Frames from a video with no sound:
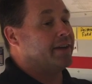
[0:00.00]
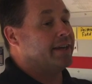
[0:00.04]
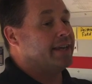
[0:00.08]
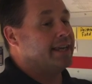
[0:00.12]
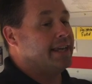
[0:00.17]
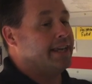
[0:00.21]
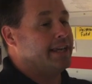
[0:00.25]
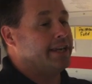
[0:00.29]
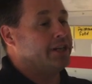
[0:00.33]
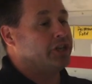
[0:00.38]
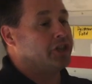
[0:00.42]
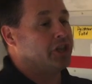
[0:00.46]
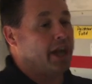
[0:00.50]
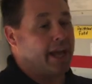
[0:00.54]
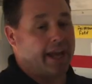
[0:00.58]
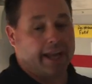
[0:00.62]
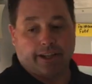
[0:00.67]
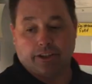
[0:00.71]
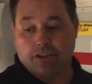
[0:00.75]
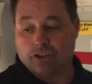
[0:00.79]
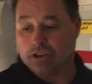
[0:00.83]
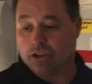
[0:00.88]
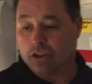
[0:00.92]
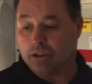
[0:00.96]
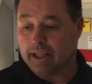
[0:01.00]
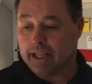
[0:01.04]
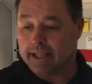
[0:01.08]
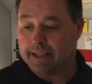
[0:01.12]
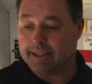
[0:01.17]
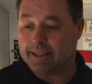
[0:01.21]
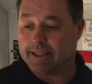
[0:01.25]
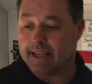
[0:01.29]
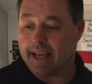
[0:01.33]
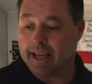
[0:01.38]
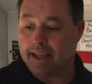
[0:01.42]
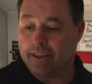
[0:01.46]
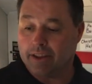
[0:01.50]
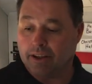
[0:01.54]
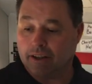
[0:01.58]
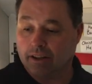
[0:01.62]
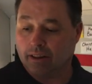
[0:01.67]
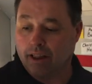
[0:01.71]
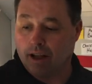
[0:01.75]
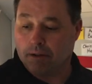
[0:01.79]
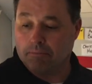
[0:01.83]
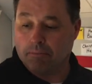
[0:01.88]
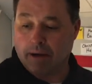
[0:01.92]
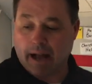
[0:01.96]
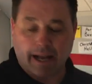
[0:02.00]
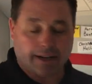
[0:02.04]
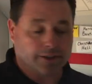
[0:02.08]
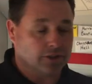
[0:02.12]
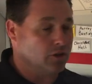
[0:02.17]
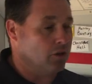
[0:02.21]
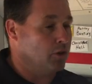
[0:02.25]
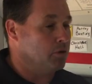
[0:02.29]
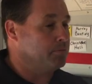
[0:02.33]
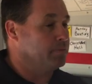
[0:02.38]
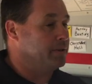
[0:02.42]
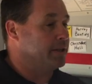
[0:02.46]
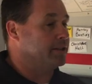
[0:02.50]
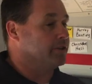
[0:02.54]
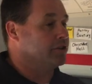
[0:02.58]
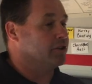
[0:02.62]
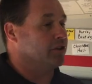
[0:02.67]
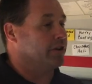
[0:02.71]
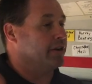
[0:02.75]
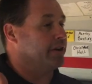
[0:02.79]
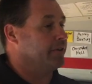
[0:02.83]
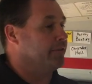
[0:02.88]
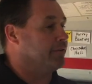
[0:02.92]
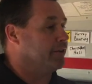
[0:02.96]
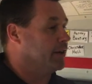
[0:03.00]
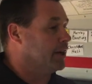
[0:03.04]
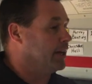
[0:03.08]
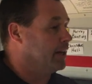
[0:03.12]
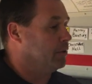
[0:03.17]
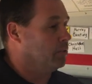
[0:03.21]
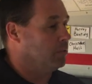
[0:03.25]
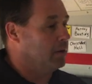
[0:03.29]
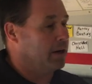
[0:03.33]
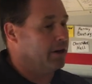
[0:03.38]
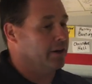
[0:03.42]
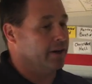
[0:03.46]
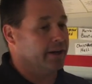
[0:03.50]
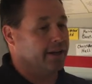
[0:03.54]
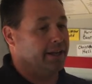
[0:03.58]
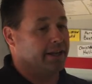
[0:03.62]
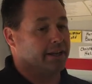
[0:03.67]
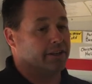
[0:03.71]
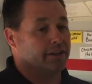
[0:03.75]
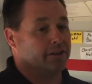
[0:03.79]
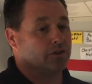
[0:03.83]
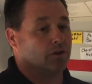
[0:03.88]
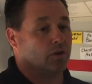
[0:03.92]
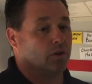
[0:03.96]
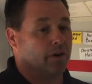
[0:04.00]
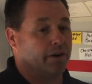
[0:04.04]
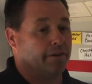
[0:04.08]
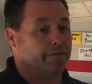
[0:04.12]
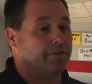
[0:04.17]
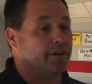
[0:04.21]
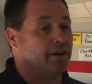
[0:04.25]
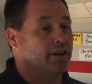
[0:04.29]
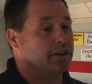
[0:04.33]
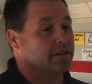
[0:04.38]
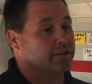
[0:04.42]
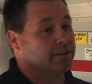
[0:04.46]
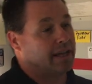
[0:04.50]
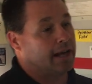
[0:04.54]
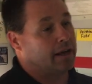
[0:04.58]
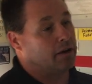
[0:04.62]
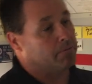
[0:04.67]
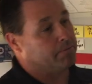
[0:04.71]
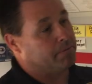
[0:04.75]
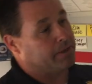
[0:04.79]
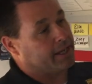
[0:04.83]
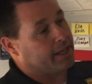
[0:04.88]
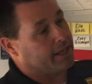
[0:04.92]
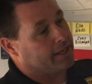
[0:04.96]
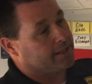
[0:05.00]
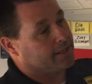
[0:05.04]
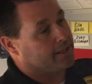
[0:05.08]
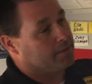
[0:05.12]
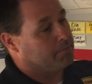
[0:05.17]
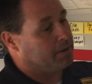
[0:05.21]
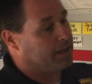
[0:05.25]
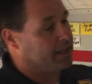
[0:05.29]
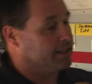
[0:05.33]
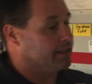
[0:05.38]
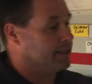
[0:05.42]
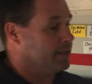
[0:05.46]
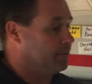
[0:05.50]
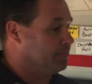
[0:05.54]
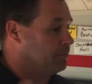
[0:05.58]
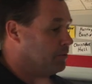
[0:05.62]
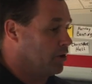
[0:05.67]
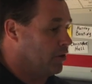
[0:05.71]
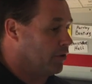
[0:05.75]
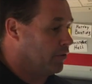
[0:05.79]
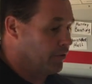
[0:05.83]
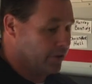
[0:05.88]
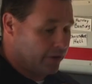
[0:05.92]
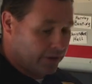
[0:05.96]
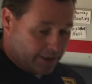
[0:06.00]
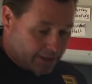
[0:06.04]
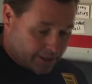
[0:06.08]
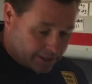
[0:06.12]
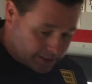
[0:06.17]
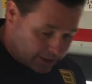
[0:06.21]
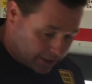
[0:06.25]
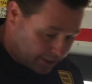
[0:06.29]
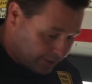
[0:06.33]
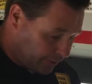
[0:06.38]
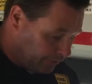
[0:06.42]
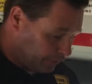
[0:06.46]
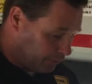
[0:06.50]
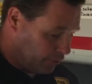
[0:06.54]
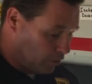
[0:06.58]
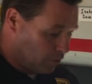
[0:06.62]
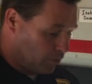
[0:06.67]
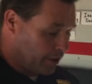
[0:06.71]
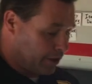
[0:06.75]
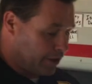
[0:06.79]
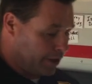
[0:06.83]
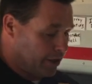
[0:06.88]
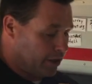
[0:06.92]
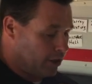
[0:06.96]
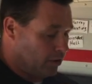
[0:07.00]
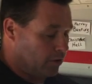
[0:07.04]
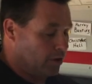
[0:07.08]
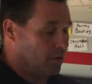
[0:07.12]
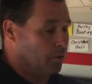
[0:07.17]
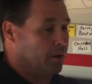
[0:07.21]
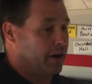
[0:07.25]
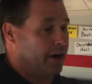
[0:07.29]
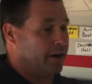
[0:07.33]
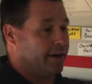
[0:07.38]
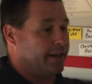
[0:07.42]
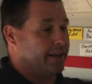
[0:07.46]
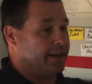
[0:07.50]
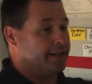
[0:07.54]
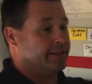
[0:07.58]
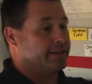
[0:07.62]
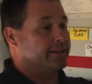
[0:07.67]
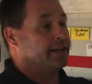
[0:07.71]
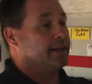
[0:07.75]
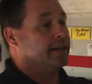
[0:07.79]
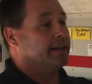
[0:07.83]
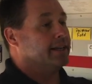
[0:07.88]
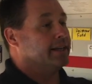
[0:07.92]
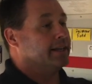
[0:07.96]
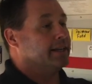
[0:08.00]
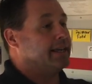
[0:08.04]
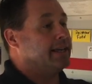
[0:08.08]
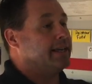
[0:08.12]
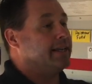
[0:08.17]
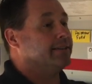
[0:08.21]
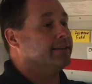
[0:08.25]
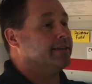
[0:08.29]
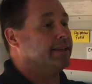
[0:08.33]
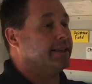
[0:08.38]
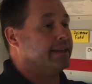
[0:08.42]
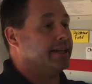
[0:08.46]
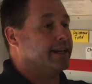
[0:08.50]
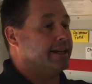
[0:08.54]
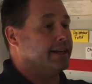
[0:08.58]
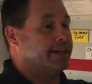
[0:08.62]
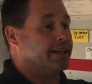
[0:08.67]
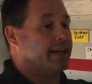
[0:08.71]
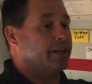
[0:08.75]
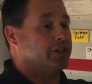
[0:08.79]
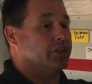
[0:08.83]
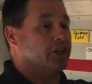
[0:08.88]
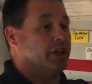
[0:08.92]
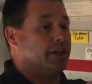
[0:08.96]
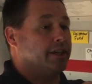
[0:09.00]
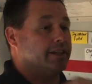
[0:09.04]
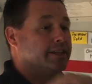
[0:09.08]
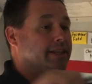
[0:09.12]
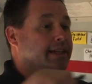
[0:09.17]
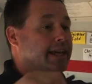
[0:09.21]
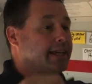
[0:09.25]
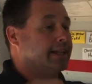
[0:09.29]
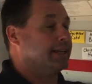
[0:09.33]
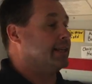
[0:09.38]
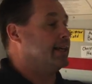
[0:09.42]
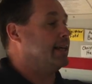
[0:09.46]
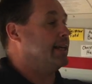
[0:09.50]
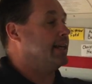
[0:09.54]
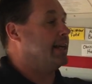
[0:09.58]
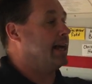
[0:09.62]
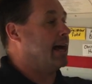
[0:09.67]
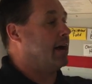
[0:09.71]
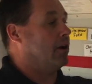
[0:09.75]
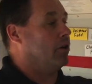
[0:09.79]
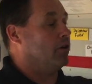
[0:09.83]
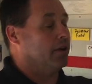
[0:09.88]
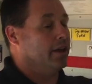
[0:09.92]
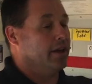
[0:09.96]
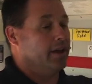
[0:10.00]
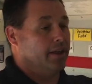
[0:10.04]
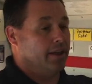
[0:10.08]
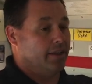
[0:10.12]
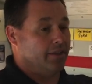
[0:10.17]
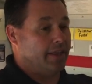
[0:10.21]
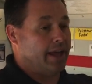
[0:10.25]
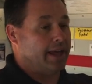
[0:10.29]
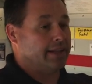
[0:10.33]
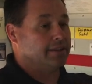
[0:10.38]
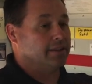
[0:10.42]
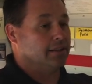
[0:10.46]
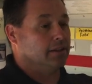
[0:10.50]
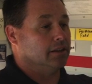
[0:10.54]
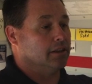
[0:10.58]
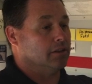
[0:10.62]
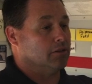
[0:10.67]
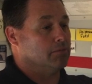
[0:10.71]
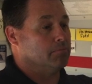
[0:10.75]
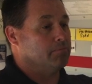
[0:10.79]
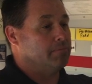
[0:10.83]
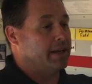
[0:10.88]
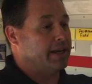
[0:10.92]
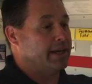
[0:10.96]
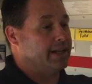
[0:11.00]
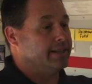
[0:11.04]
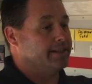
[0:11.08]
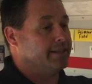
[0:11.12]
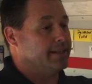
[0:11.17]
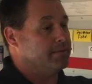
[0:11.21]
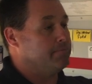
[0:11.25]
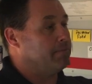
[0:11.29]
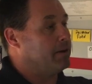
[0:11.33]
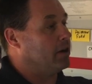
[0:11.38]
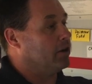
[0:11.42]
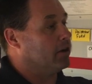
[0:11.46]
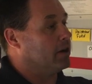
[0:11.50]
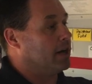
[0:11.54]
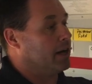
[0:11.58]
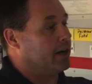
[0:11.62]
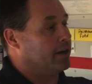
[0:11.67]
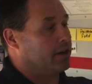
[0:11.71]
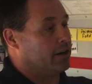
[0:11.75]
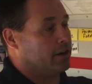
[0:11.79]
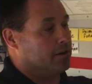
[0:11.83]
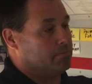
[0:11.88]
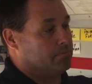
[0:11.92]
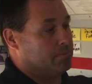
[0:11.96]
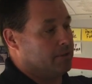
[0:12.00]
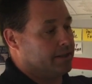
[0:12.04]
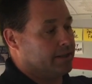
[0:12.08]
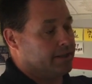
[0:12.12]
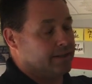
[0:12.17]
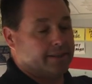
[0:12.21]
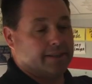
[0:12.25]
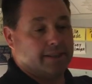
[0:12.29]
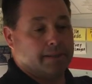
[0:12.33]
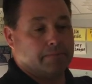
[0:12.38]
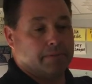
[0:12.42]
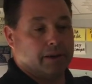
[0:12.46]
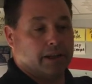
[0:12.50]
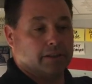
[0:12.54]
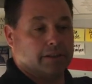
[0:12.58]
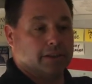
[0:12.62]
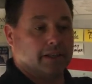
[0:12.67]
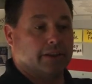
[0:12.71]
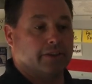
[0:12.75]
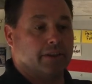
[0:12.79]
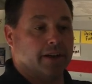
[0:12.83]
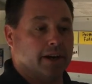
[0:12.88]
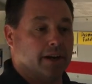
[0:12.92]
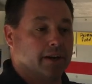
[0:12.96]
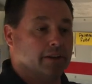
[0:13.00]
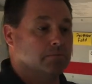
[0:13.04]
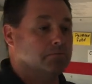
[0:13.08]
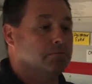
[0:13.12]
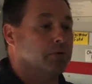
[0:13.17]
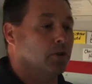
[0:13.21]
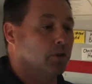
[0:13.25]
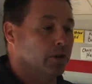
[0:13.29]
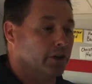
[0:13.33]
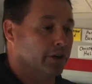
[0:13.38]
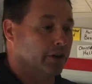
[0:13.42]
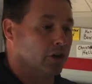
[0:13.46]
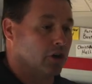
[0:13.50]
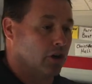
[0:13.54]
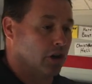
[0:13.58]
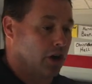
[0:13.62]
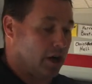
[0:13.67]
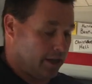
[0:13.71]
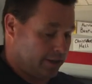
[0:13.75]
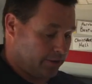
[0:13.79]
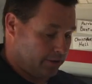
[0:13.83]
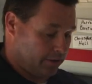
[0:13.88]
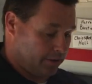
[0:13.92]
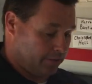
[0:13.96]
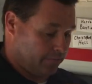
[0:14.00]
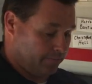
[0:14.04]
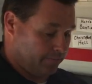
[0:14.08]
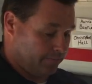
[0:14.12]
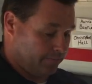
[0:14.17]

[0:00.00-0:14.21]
the keychain. So let's say the glove box opens or you forget where it is or it falls out because the bus tipped over and it's on the floor and you don't know where it is. Keys in the ignition, take the key out. That's a little mini seatbelt cutter. Put the seatbelt in there and pull it across.